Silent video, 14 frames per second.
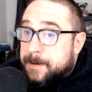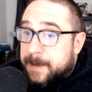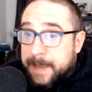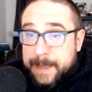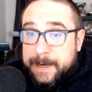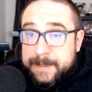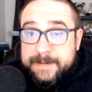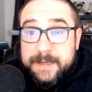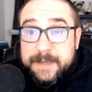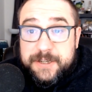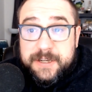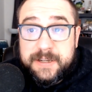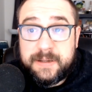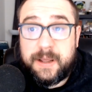In
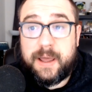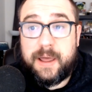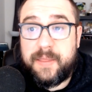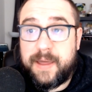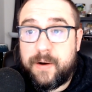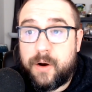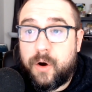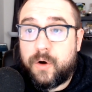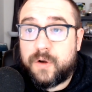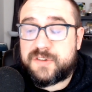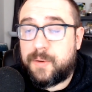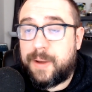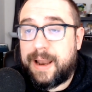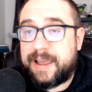addition, there are
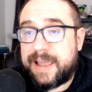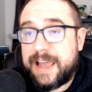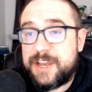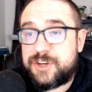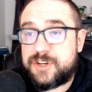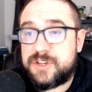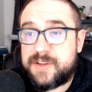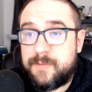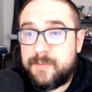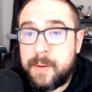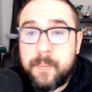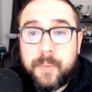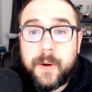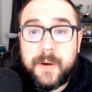also allegations of
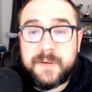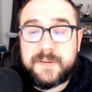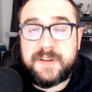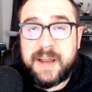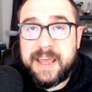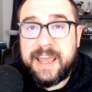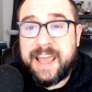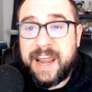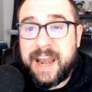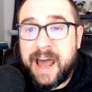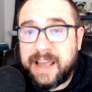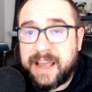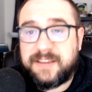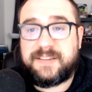impersonating an
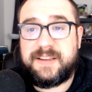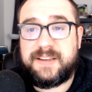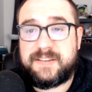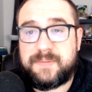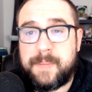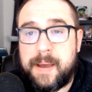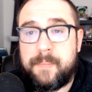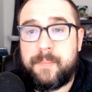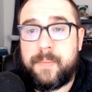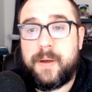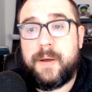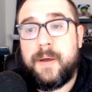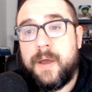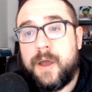ISIS
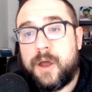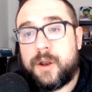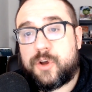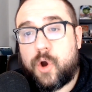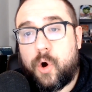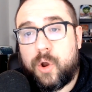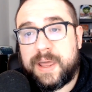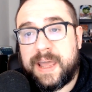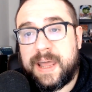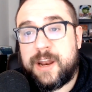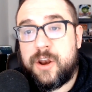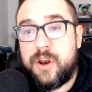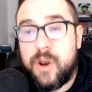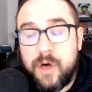member and calling in
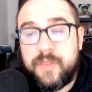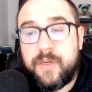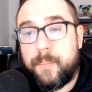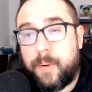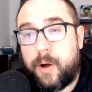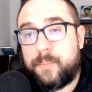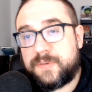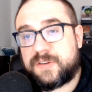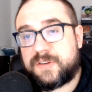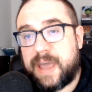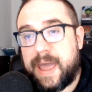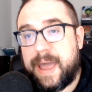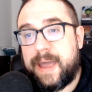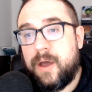another bomb
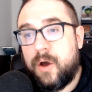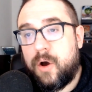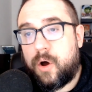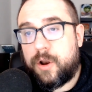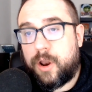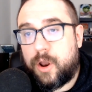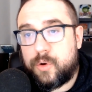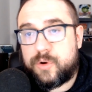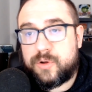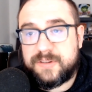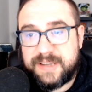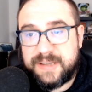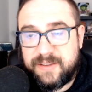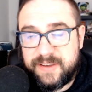scare on a local
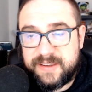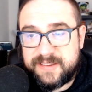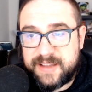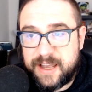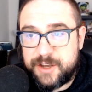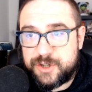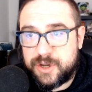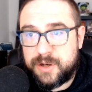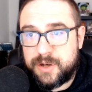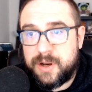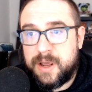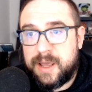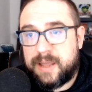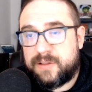TV station
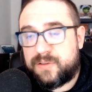in